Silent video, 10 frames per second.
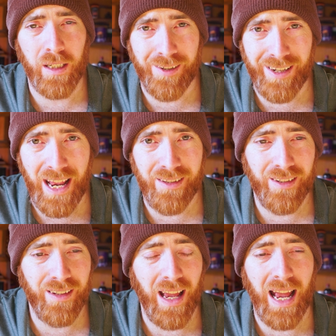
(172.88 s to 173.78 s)

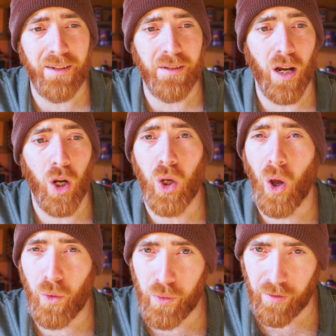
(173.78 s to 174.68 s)
cassette, and
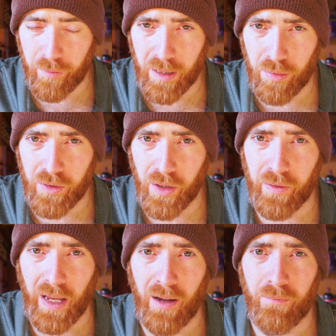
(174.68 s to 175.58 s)
loads of people
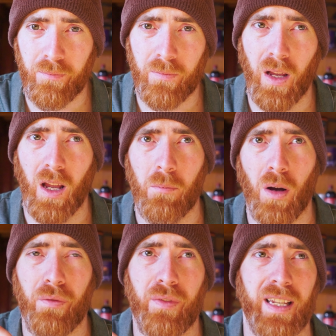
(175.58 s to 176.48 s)
do that.
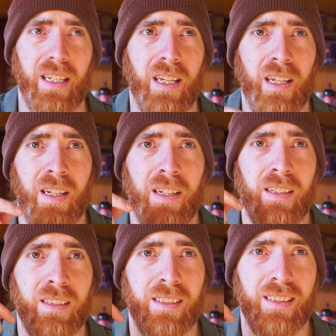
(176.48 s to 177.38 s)
I think
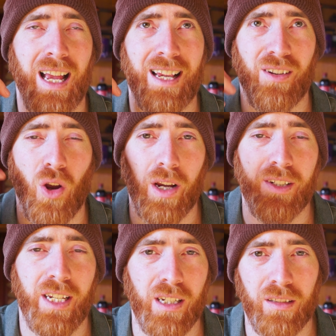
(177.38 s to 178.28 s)
as an
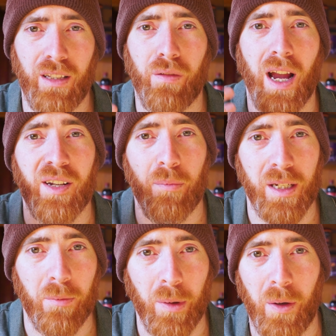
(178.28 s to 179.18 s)
ideal, if I had a
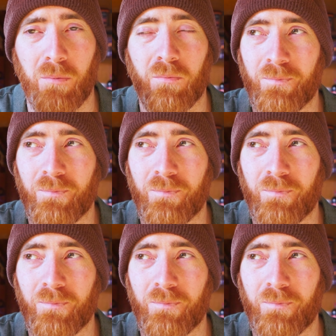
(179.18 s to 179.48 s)
bigger boat,